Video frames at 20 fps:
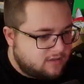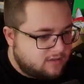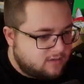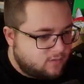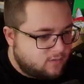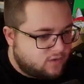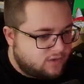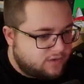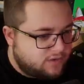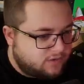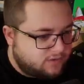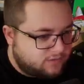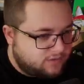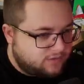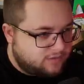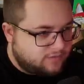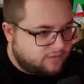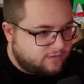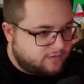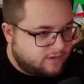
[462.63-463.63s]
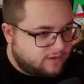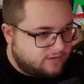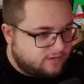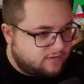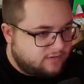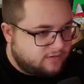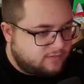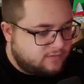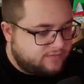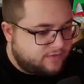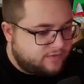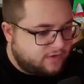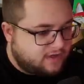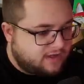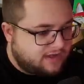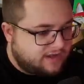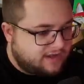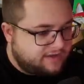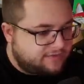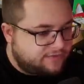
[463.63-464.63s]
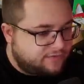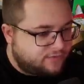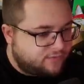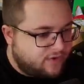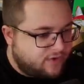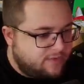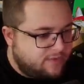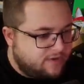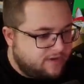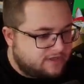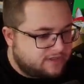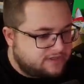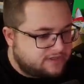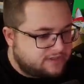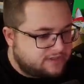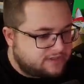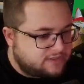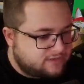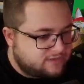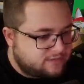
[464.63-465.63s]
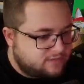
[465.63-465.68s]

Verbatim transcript: What are you going to do now? We've got like 3 minutes,